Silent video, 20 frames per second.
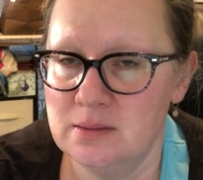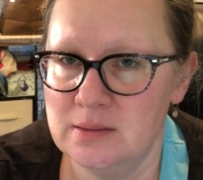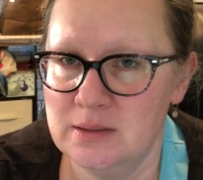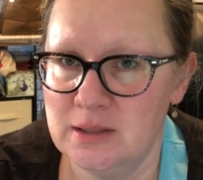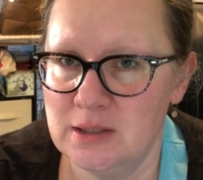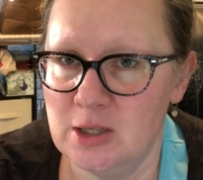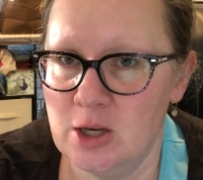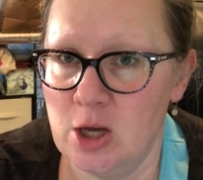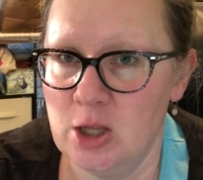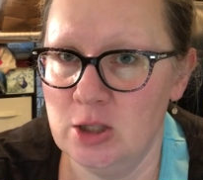
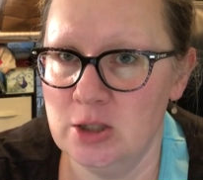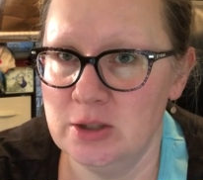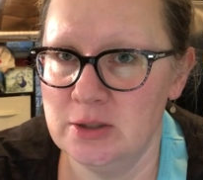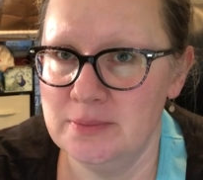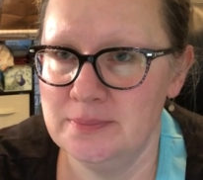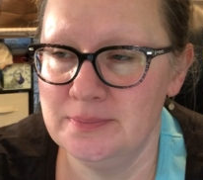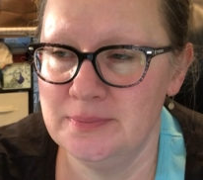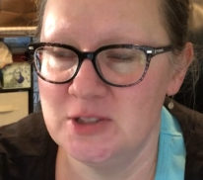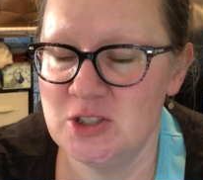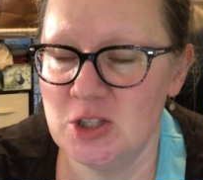the
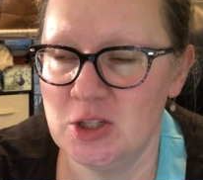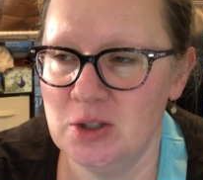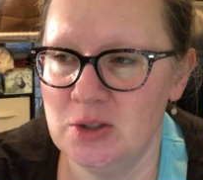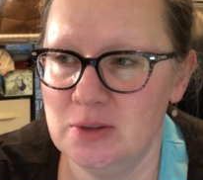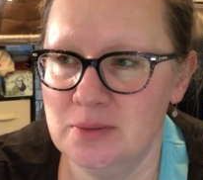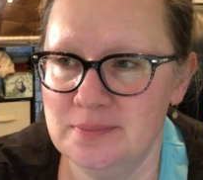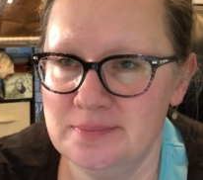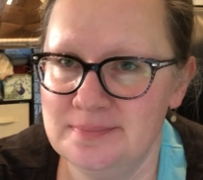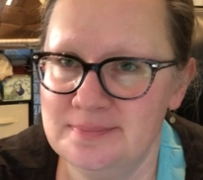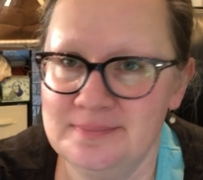collar,
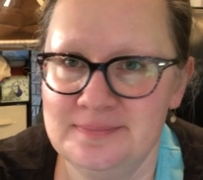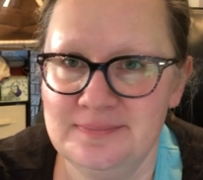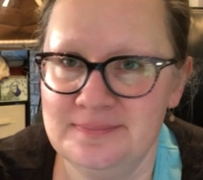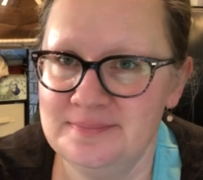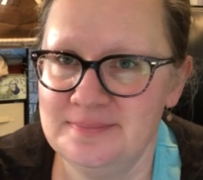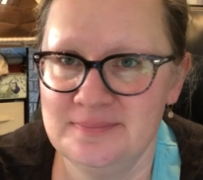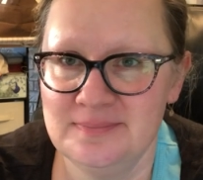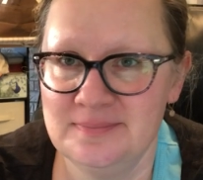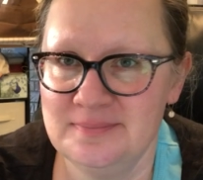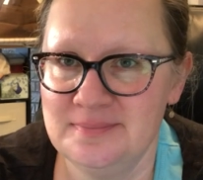so
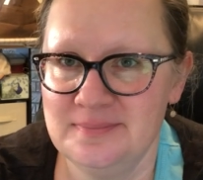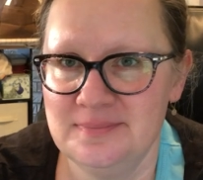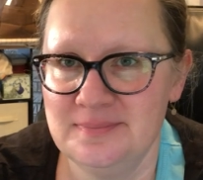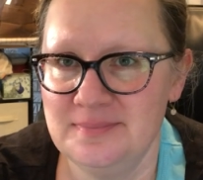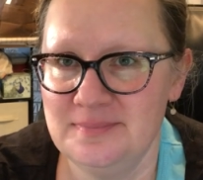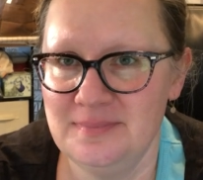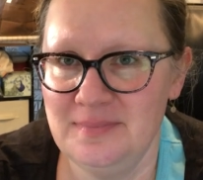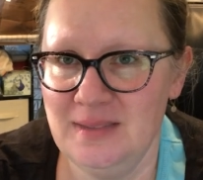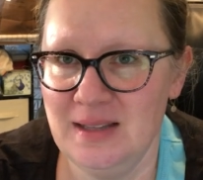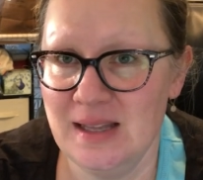
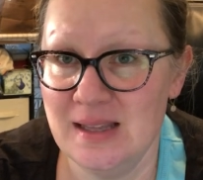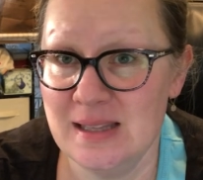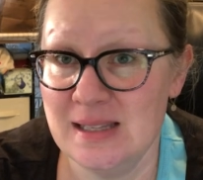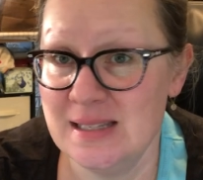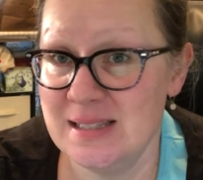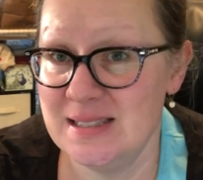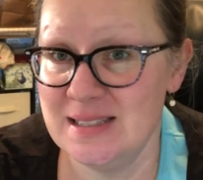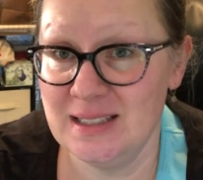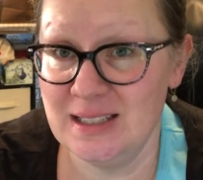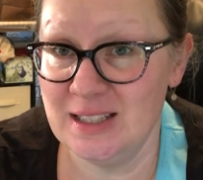
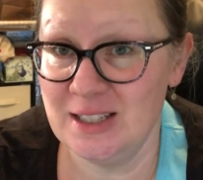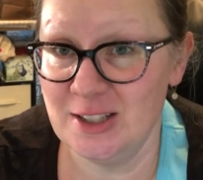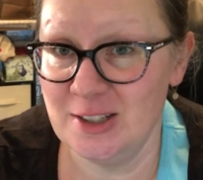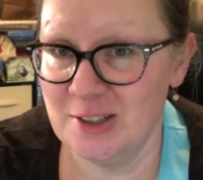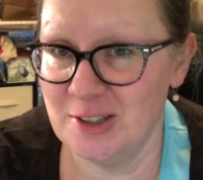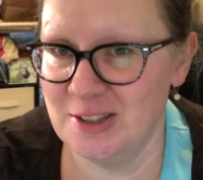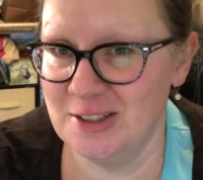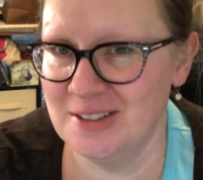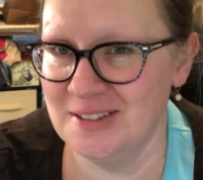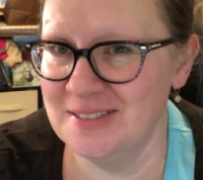nothing to see
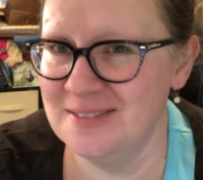here.